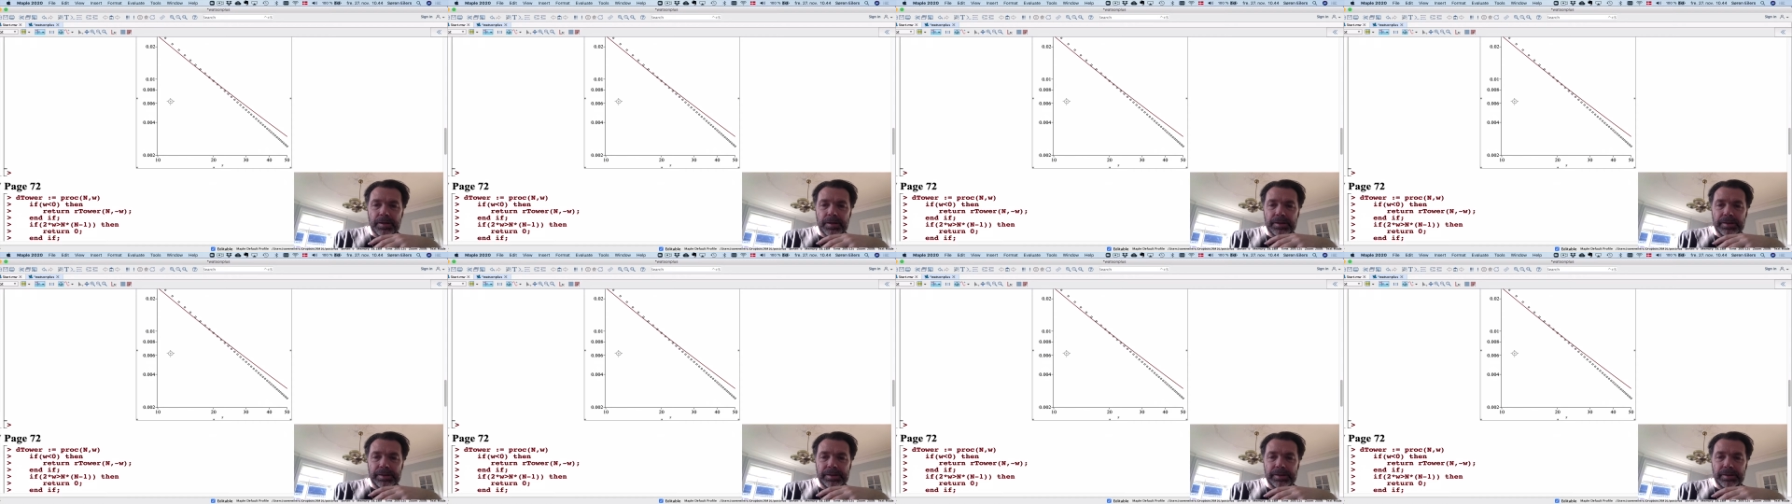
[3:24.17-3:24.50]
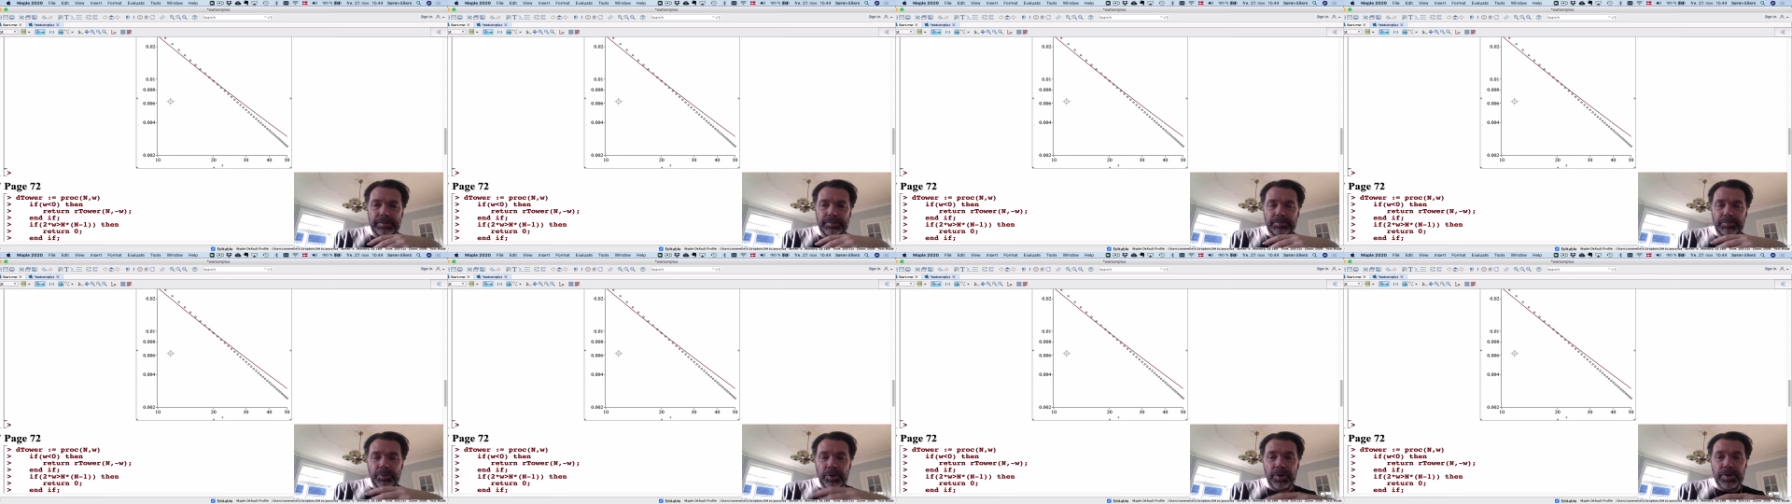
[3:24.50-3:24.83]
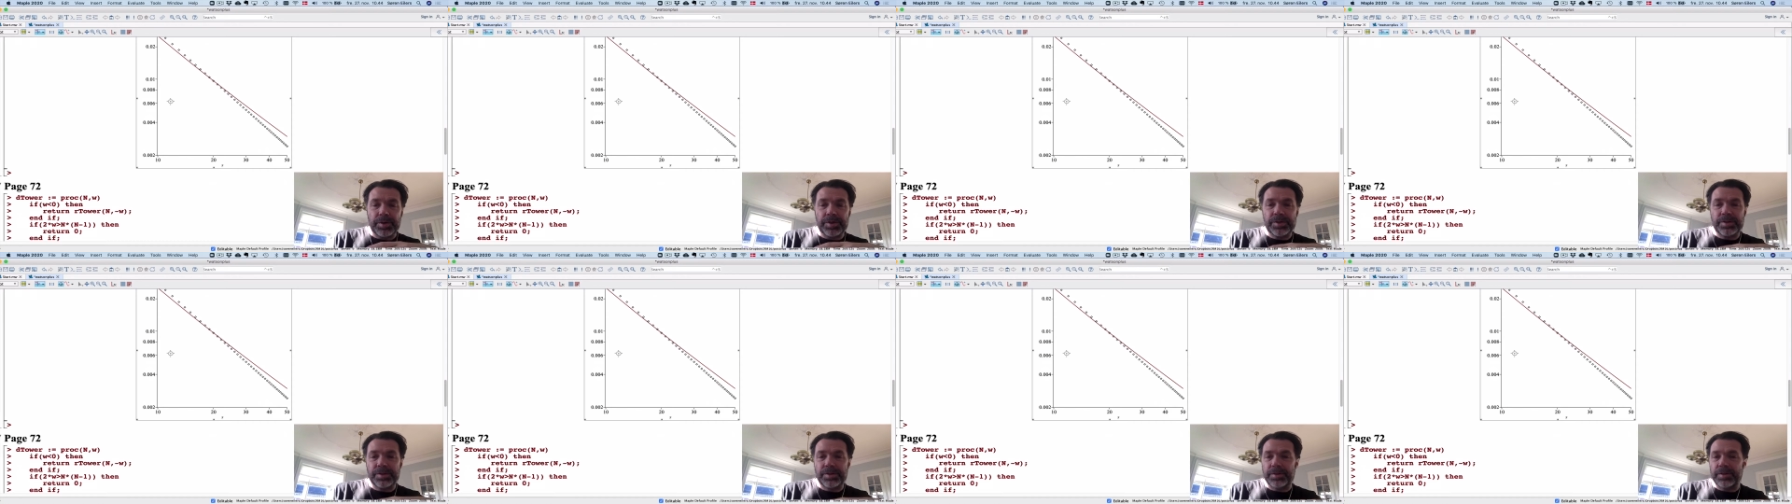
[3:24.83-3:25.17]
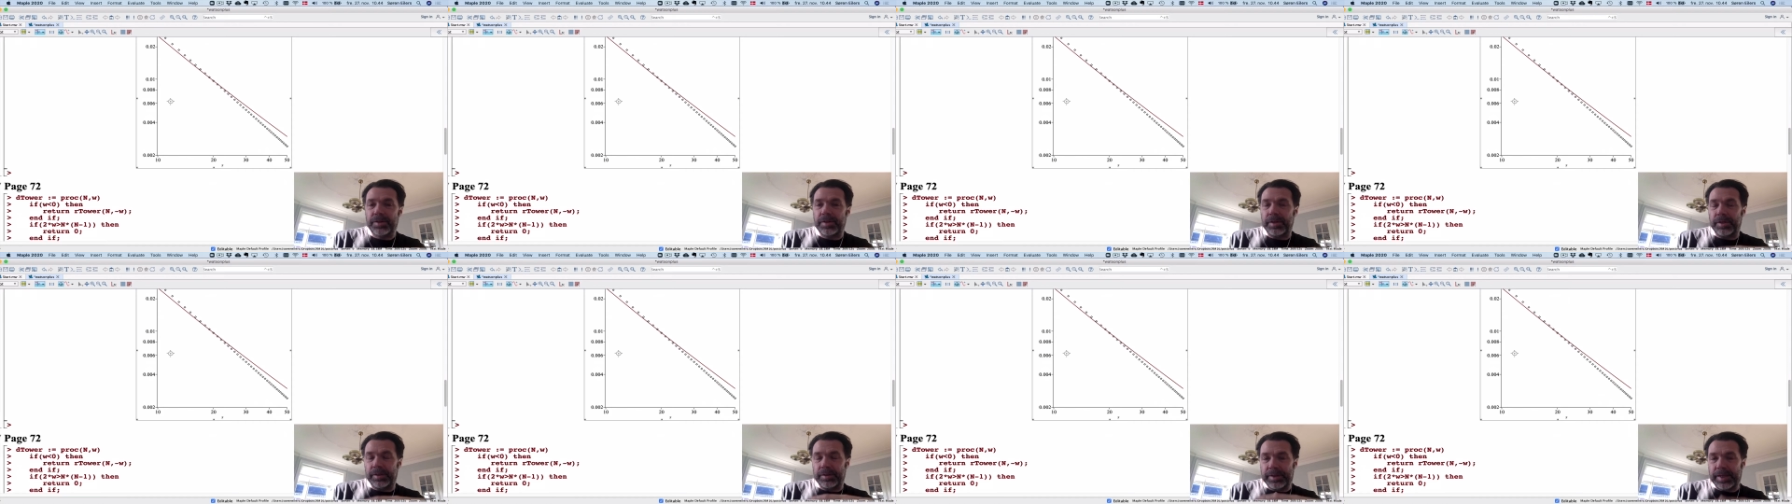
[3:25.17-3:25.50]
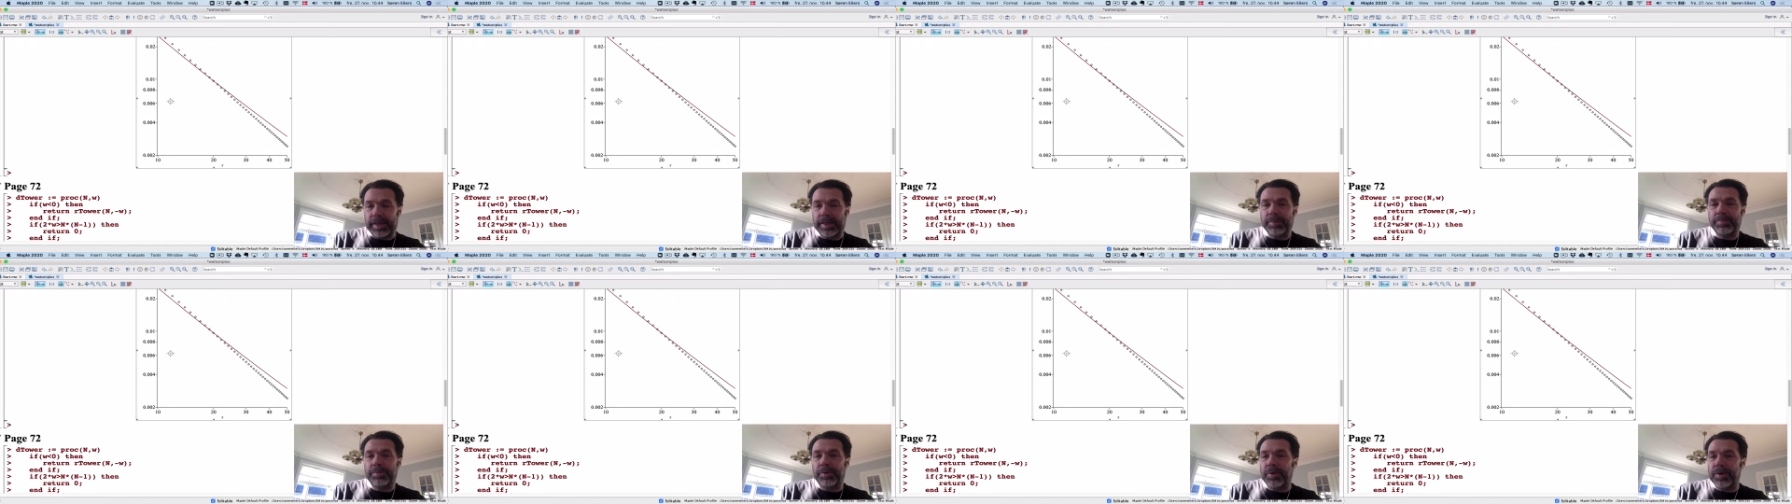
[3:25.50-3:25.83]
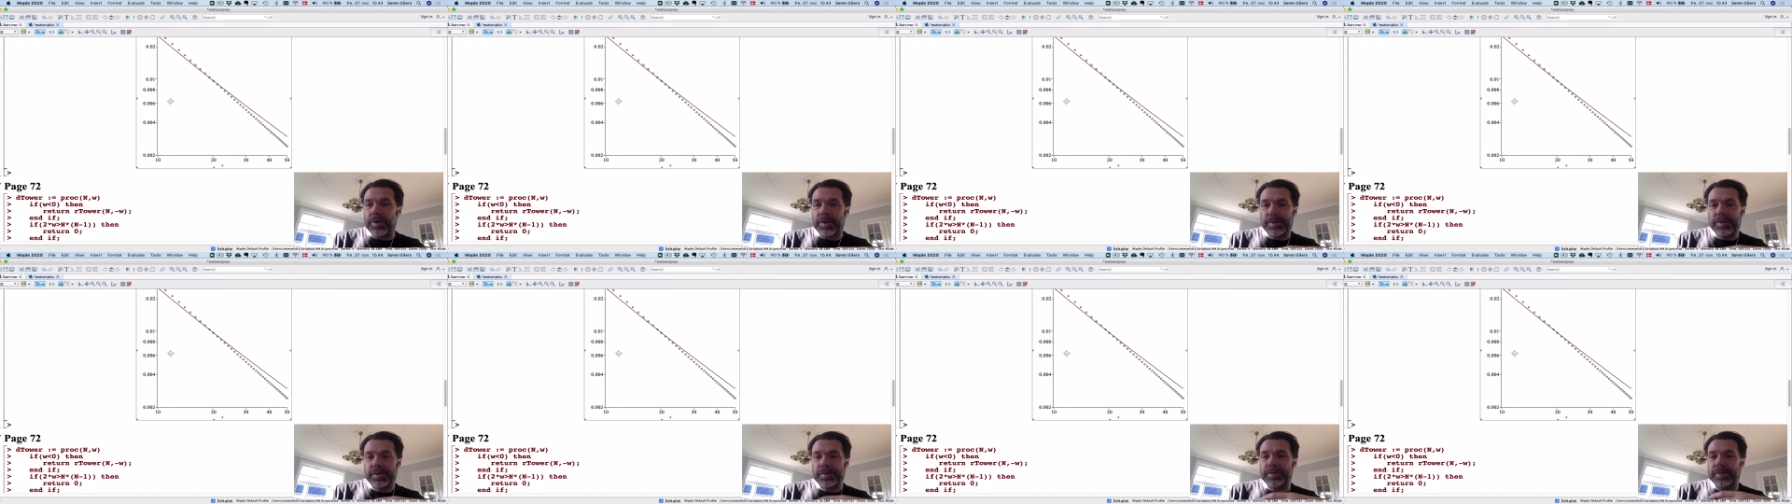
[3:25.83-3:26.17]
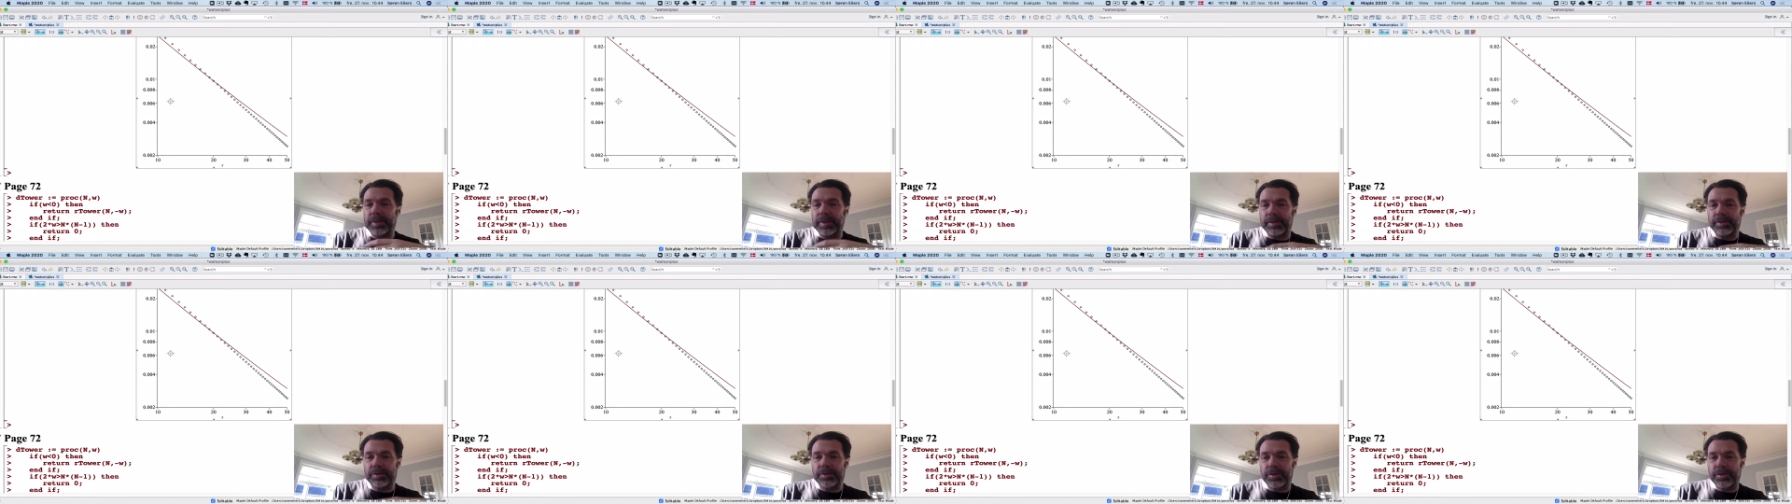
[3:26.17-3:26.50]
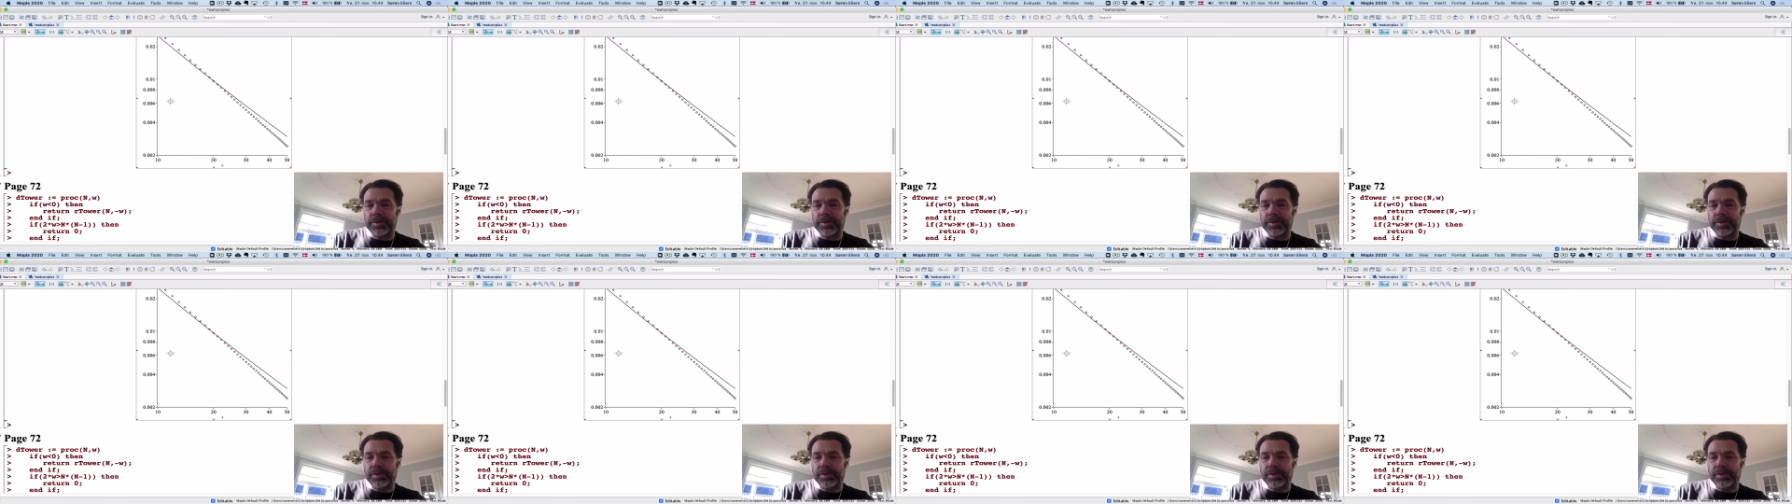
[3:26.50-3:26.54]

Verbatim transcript: uh, points, uh, data points than